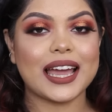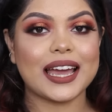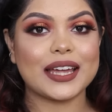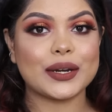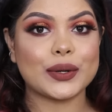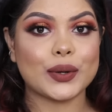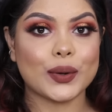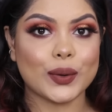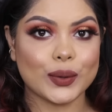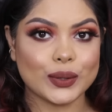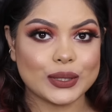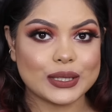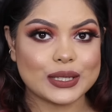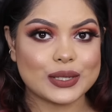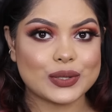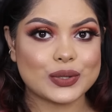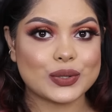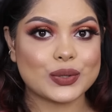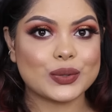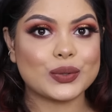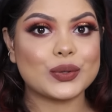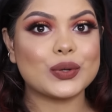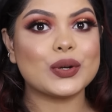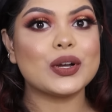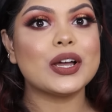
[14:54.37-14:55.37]
and
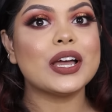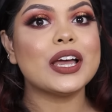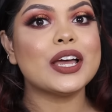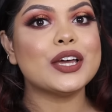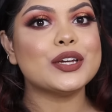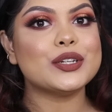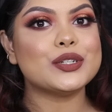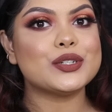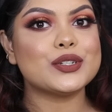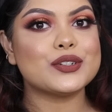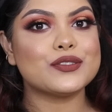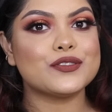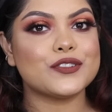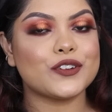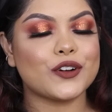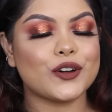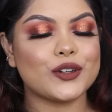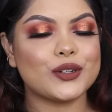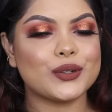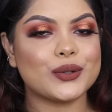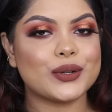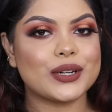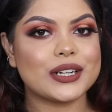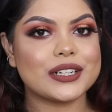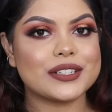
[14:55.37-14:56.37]
also do
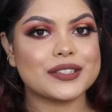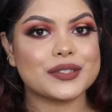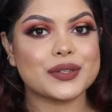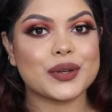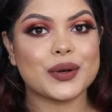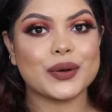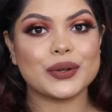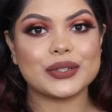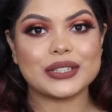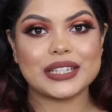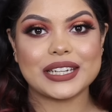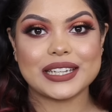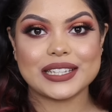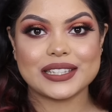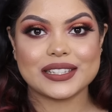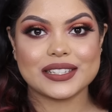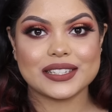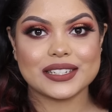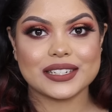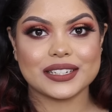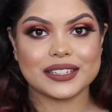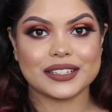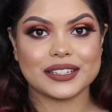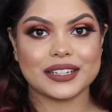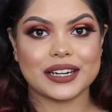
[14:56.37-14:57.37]
follow us on
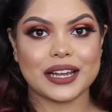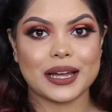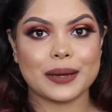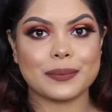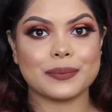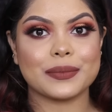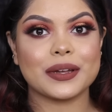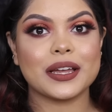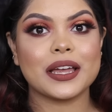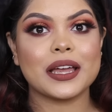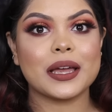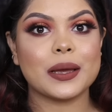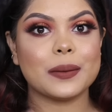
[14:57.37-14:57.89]
Instagram,